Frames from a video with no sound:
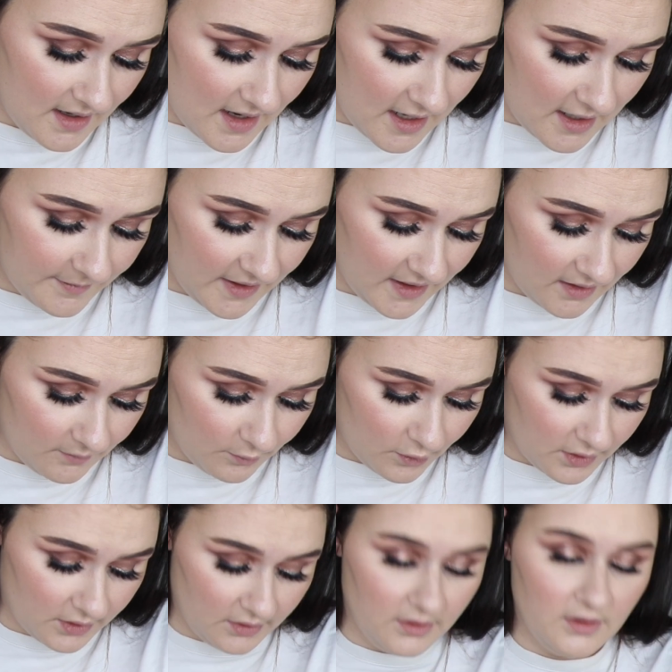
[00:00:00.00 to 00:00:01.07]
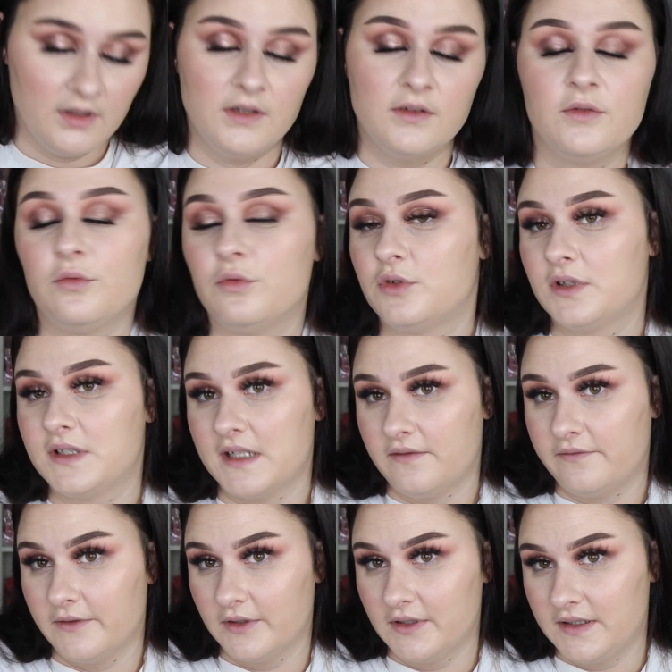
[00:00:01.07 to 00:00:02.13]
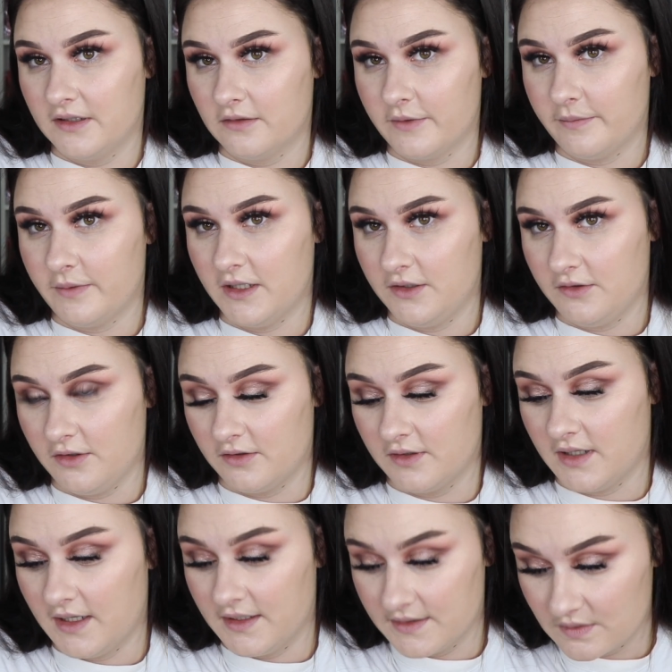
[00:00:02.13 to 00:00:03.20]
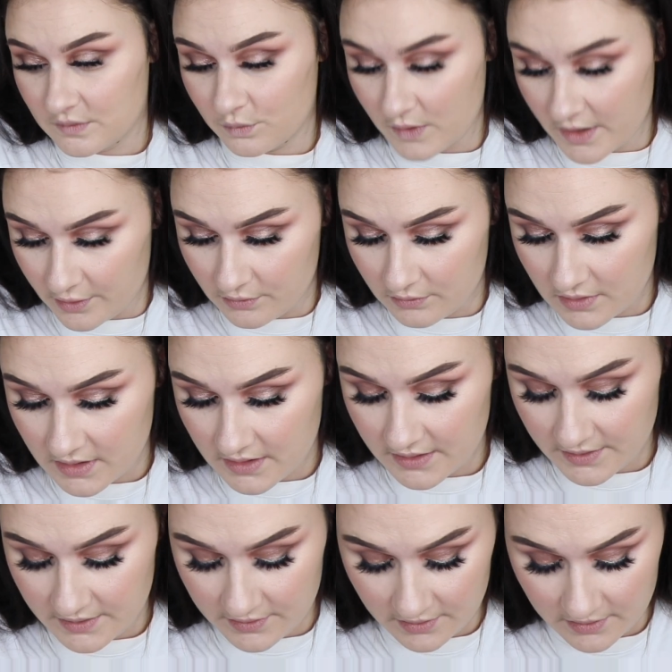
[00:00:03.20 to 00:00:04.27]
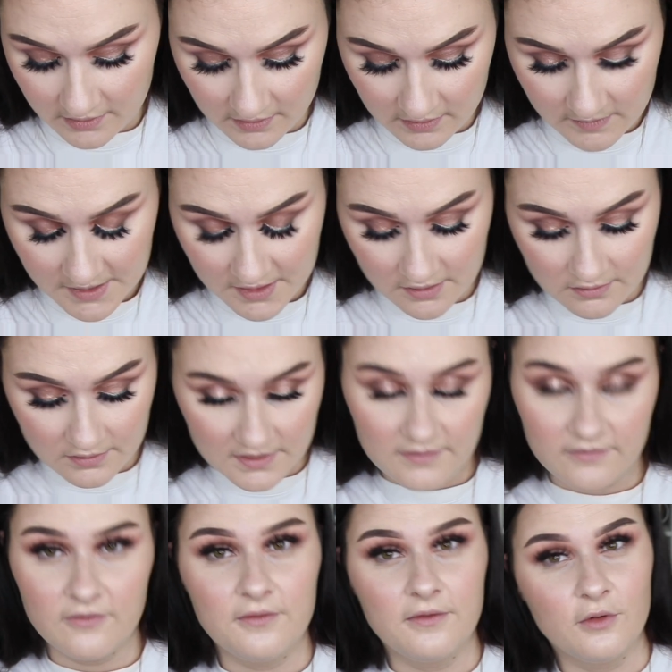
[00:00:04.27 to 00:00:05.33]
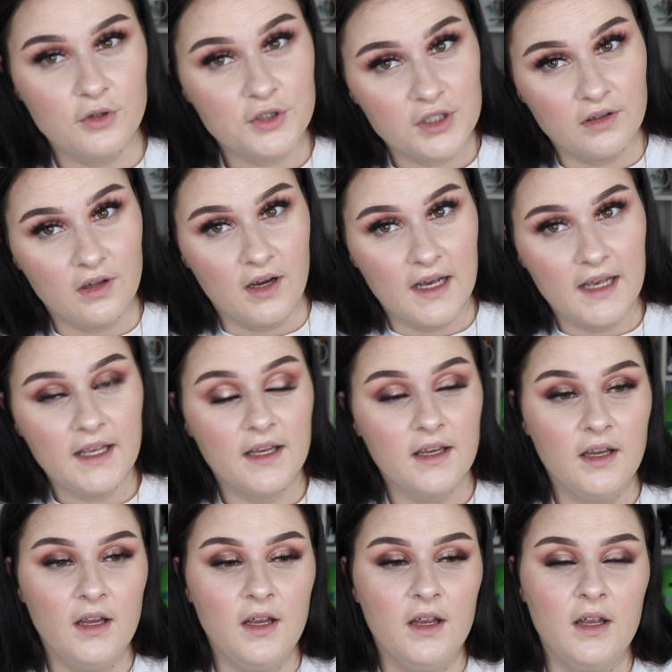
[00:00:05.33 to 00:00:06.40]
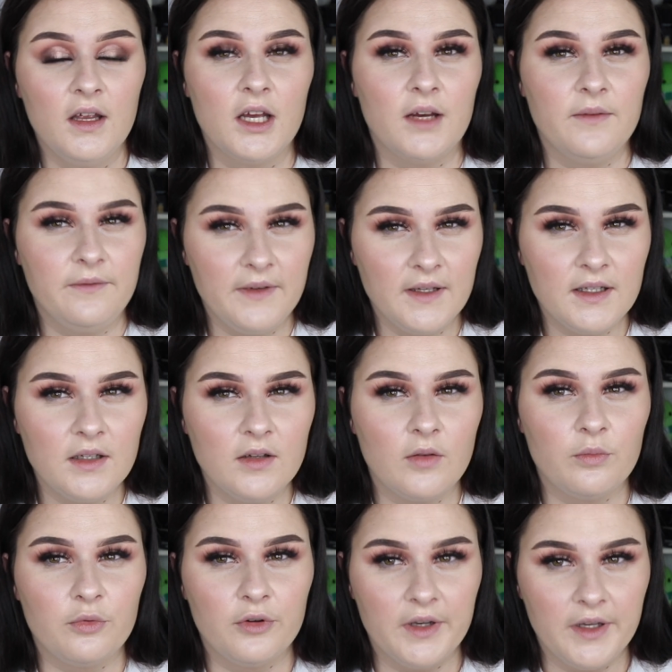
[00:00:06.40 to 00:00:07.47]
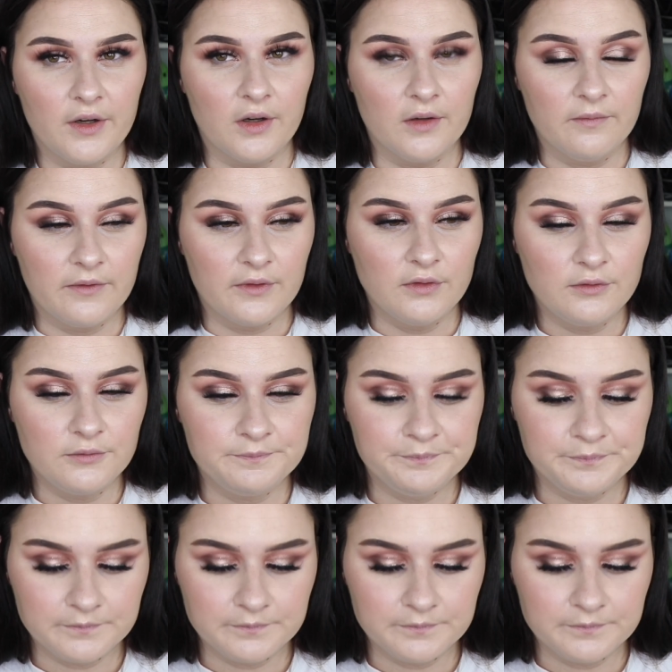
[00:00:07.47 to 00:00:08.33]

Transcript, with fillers: And I want to start focusing on my Patreon as well. So those are my goals for July. I'm feeling pretty hopeful.